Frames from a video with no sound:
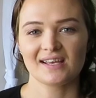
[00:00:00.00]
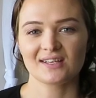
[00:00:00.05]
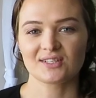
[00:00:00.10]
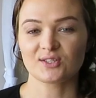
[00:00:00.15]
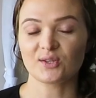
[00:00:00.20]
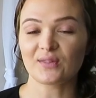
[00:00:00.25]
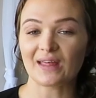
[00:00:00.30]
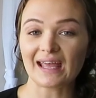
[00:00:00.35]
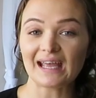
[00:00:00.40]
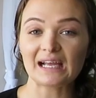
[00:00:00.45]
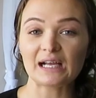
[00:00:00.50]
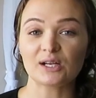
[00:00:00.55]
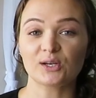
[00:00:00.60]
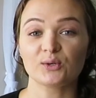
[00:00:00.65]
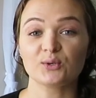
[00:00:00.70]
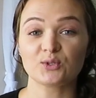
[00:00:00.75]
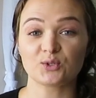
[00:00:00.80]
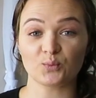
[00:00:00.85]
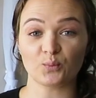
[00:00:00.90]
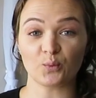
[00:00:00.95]
So that
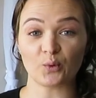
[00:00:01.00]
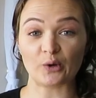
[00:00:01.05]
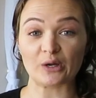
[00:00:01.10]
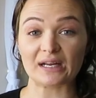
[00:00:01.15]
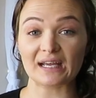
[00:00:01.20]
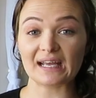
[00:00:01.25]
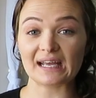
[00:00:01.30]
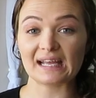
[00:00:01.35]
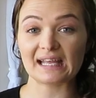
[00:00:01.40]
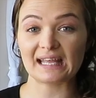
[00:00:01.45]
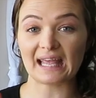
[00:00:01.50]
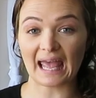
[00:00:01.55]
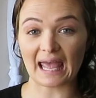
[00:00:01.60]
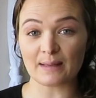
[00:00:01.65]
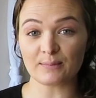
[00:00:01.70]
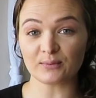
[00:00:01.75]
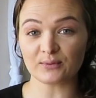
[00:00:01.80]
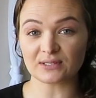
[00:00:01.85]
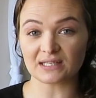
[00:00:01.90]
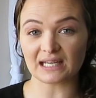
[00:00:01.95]
includes water,
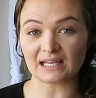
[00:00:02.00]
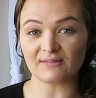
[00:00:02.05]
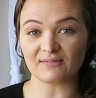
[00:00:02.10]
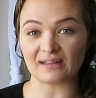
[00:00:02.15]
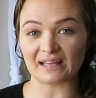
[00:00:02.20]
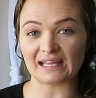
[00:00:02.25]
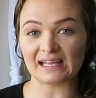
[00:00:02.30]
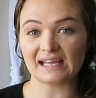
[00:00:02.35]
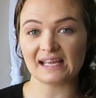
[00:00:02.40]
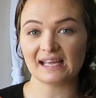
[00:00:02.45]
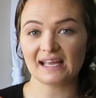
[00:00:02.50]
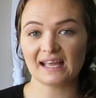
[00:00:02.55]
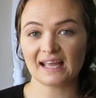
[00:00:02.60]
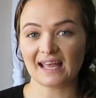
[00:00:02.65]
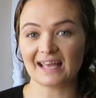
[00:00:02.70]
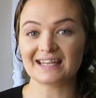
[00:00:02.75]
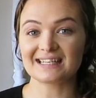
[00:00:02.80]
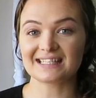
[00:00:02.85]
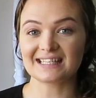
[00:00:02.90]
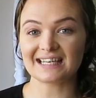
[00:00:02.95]
cable TV,
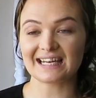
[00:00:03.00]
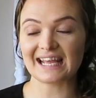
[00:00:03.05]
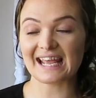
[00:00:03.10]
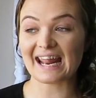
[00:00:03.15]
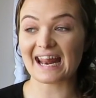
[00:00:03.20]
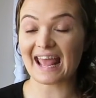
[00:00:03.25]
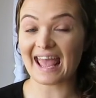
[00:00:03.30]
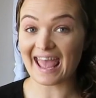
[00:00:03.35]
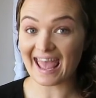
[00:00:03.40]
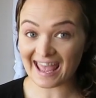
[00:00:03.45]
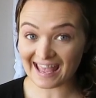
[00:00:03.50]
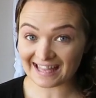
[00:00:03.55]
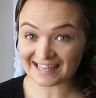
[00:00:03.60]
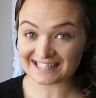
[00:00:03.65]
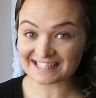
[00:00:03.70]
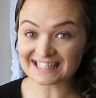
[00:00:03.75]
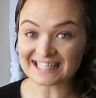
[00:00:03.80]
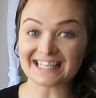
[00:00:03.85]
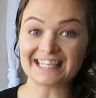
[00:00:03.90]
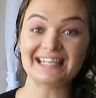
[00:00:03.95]
internet
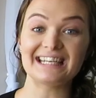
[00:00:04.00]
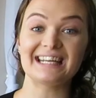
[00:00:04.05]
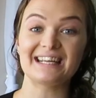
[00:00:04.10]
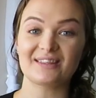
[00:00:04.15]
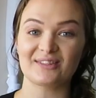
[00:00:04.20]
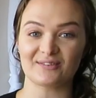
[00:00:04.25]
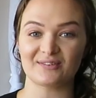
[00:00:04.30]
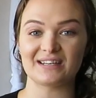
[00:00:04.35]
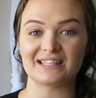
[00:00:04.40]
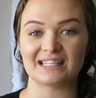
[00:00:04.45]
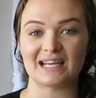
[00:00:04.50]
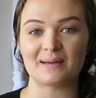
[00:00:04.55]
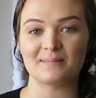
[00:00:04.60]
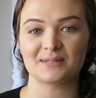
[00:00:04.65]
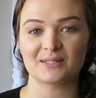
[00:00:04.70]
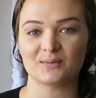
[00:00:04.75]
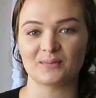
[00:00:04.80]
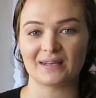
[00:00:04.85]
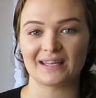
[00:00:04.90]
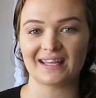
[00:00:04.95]
and cleaning 3
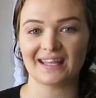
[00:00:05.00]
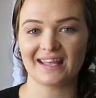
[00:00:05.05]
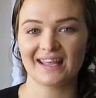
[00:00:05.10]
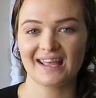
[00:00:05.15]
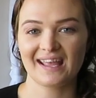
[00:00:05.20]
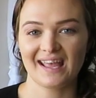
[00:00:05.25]
times a week.